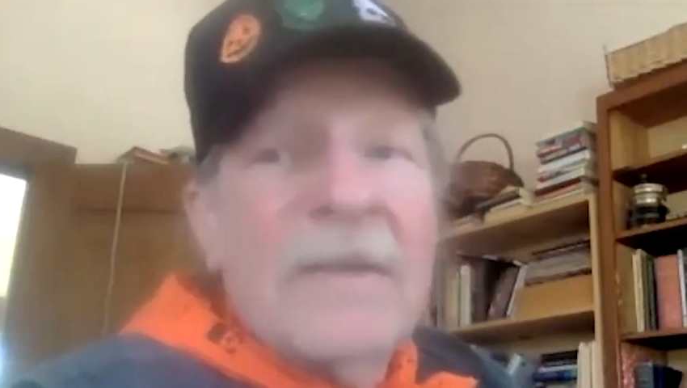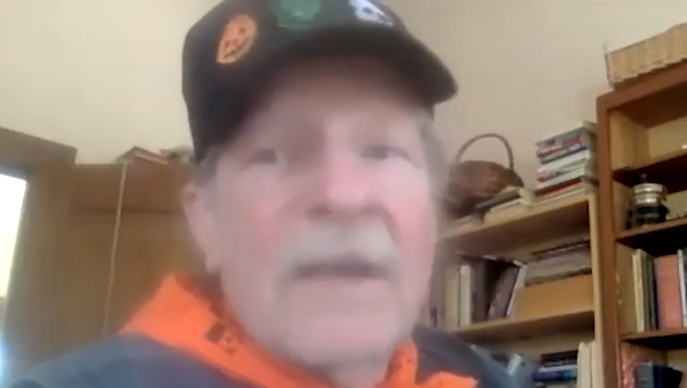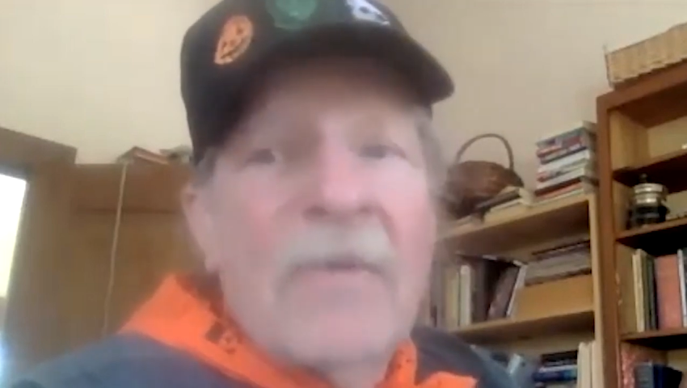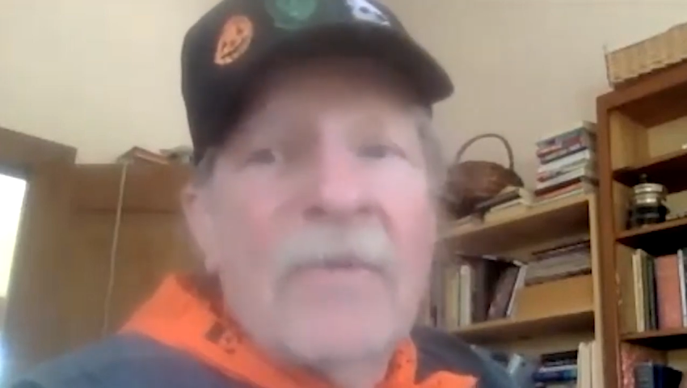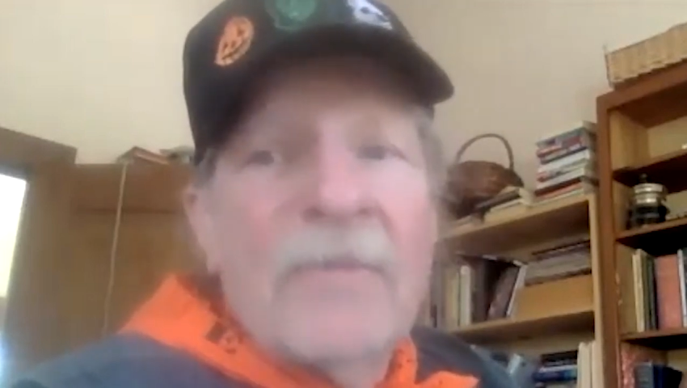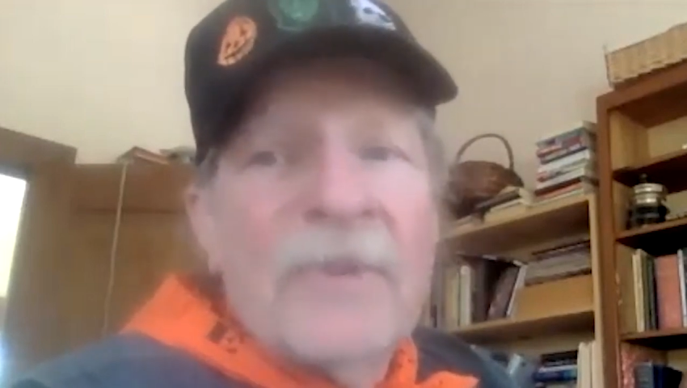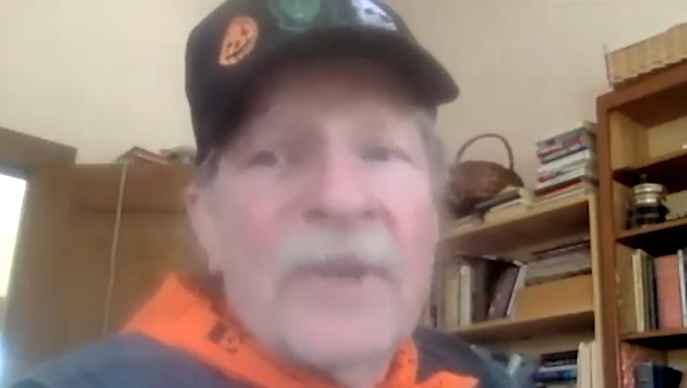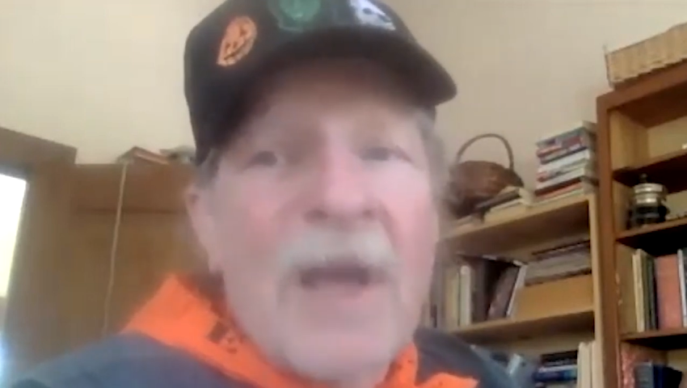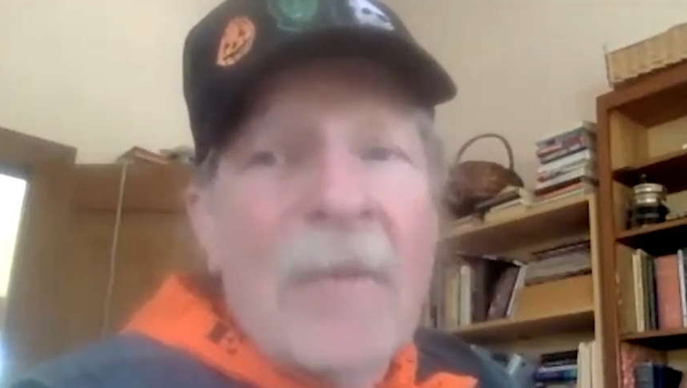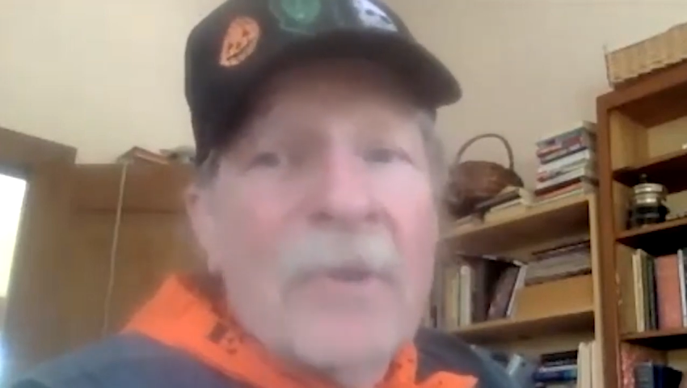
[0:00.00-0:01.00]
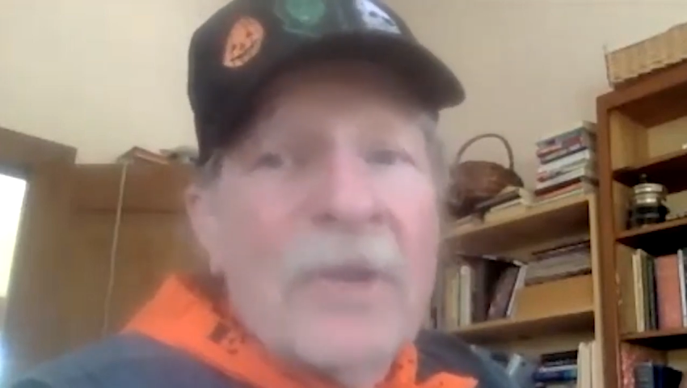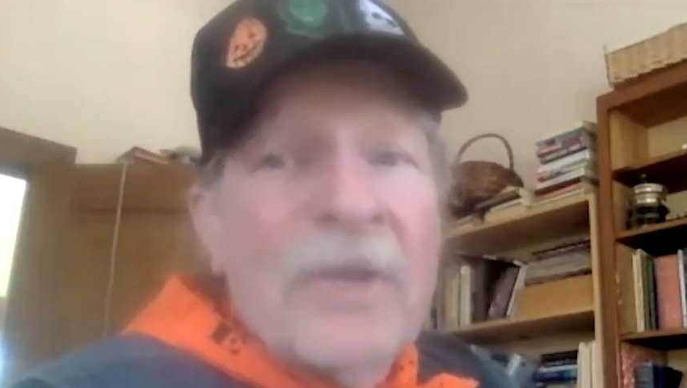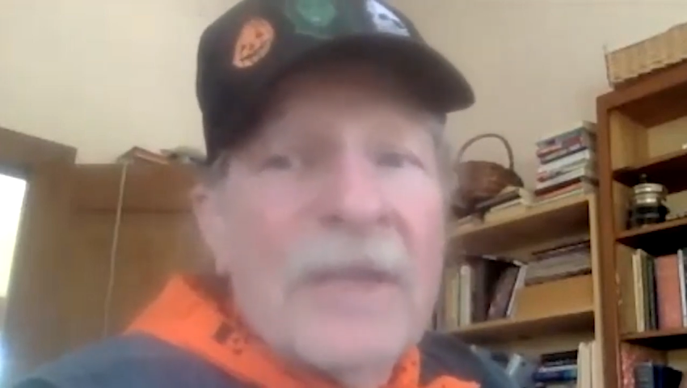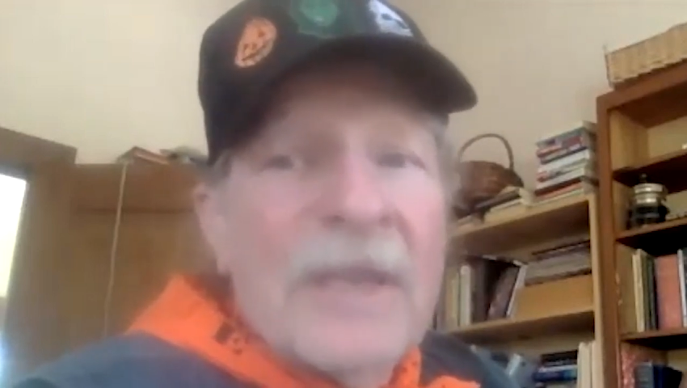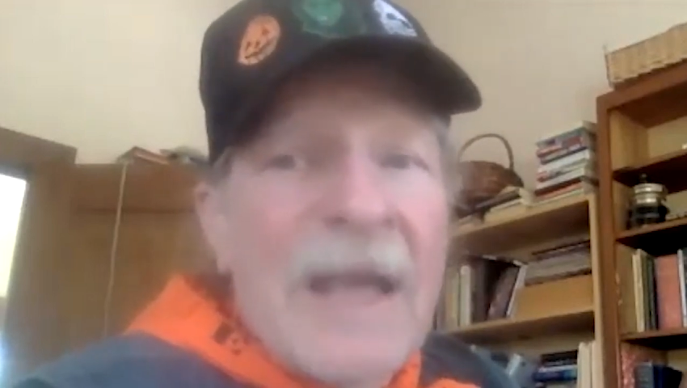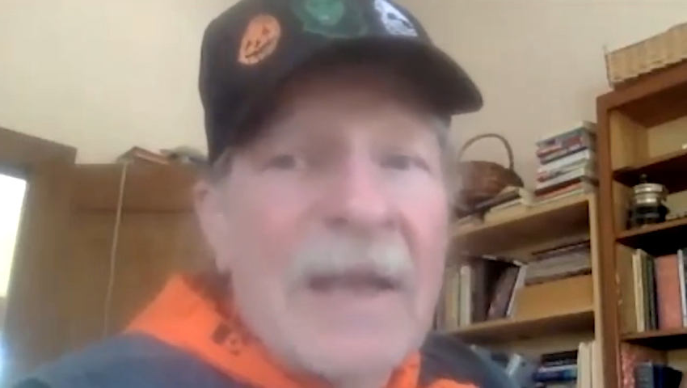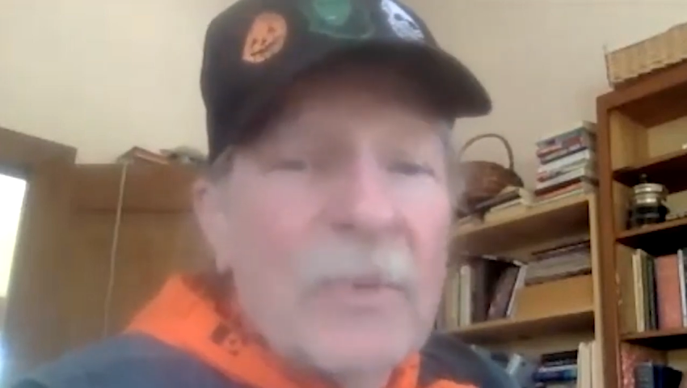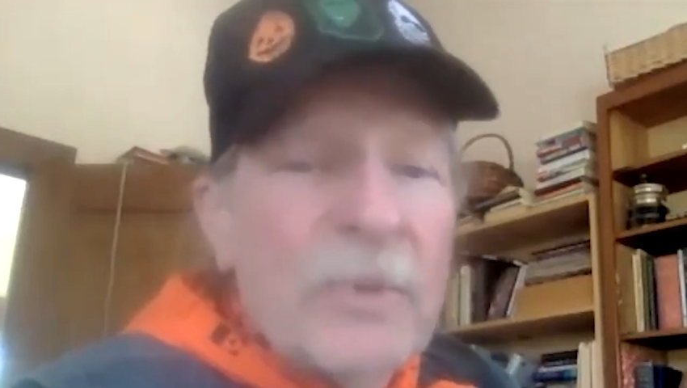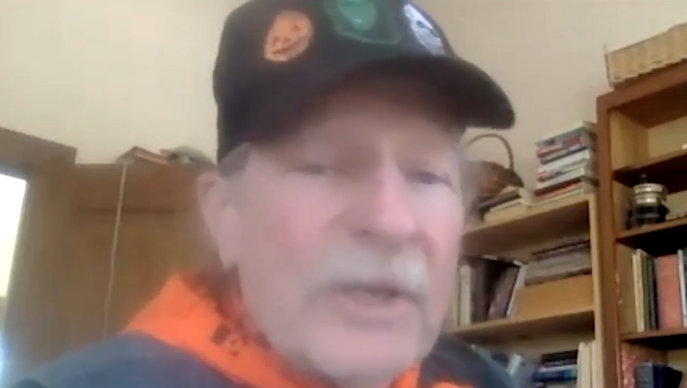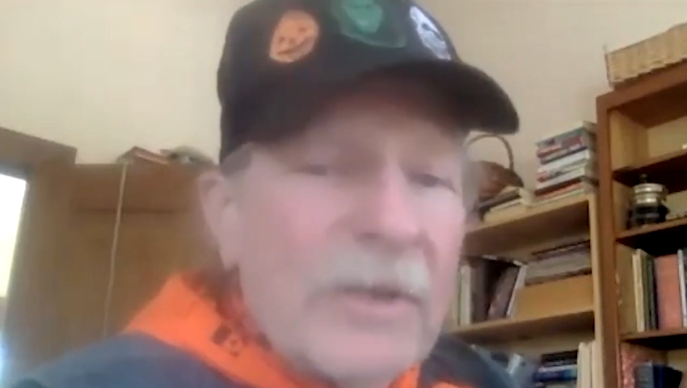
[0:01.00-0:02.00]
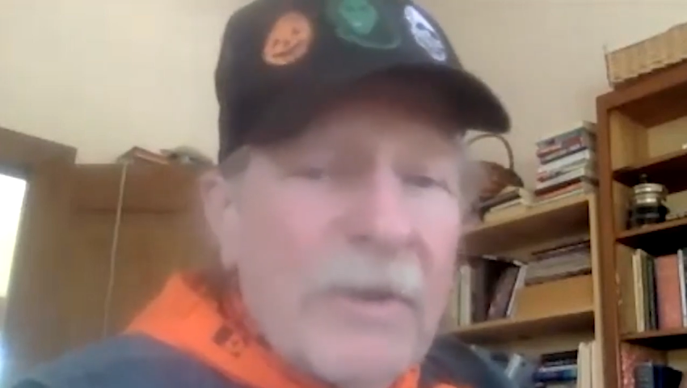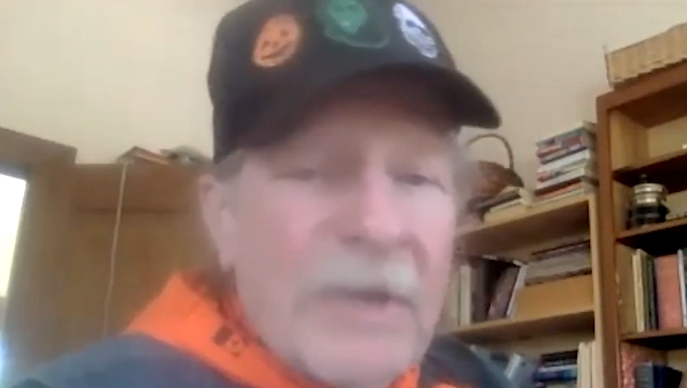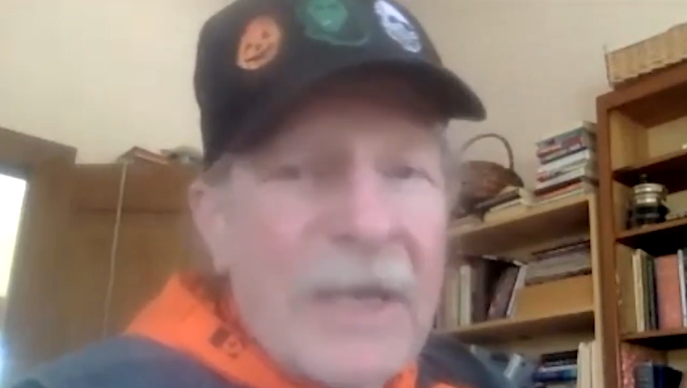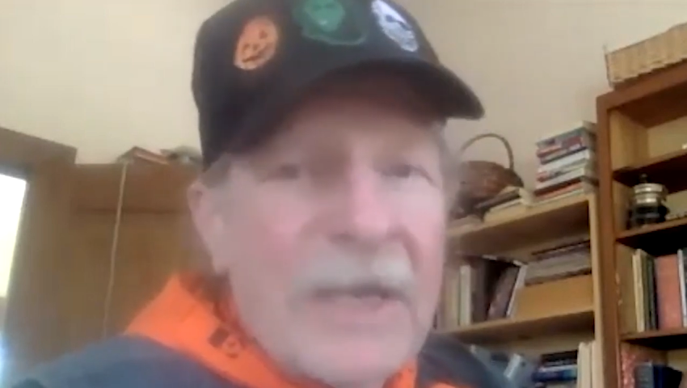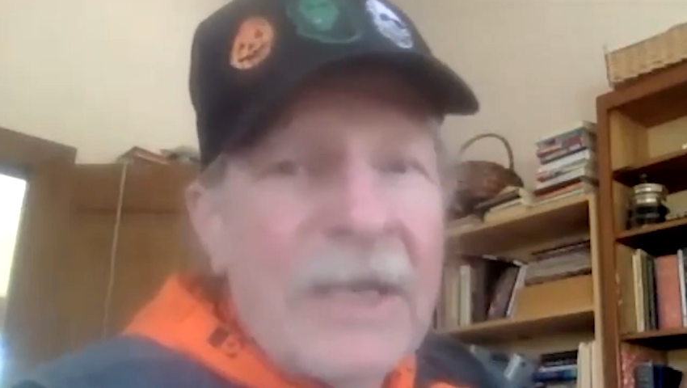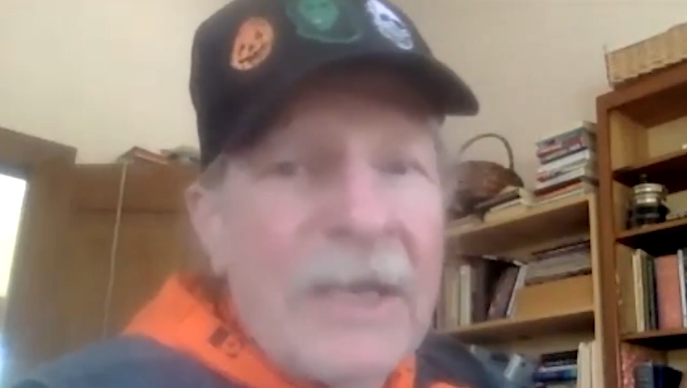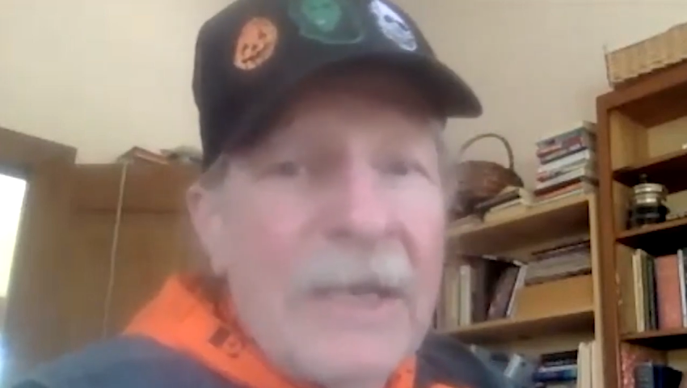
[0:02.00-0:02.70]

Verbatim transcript: of the phenomenon that Halloween created.